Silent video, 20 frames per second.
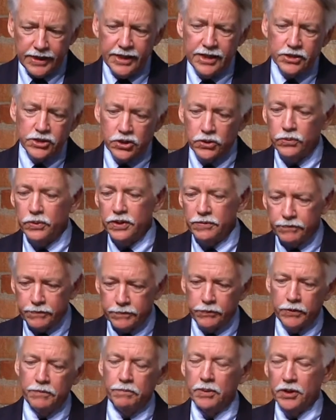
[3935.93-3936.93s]
and so we've
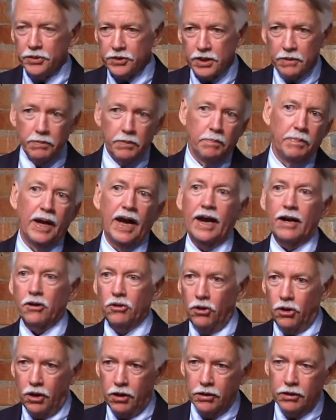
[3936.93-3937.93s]
we've built up a
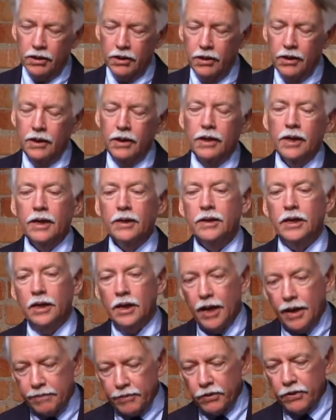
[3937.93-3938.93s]
backlog, and then
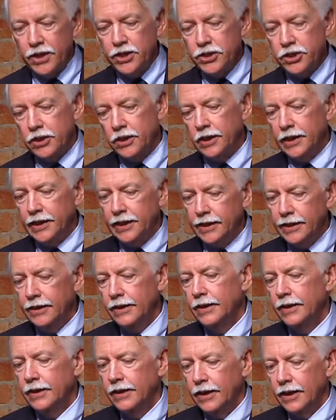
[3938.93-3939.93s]
operationally
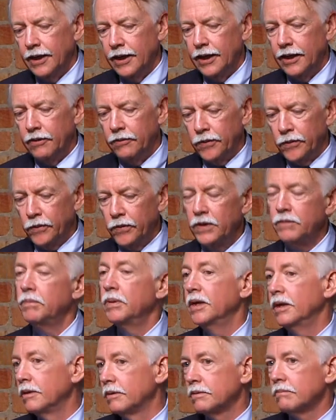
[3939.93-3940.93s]
uh, we've
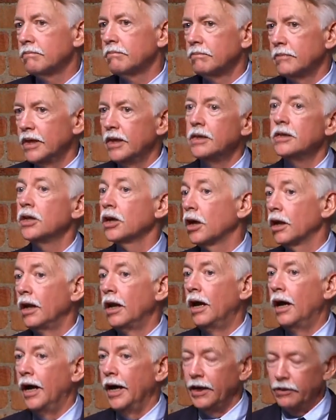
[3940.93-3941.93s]
been in
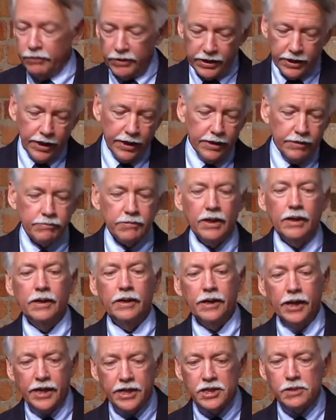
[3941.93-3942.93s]
decline. We got a,
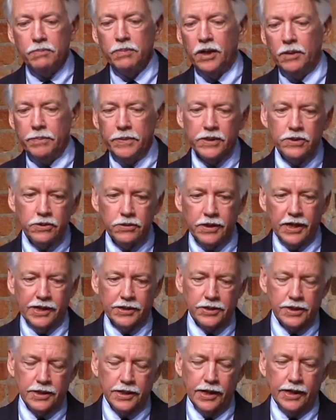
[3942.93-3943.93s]
a nice bump in
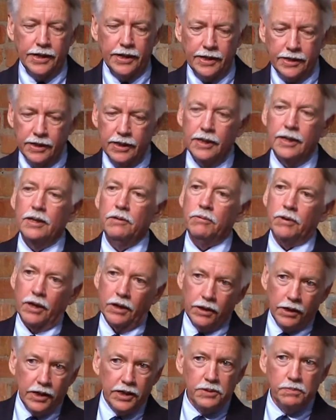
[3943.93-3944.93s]
2009,
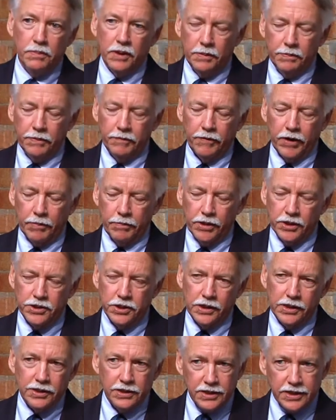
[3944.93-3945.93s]
got a nice bump of our
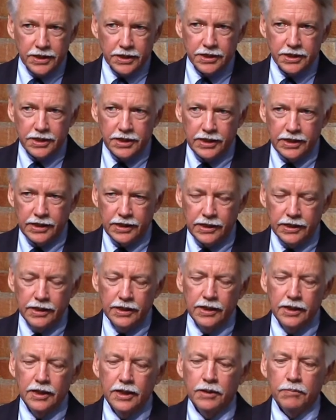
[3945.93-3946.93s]
budget in 16,
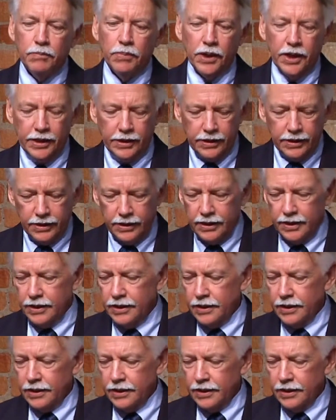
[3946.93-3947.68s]
but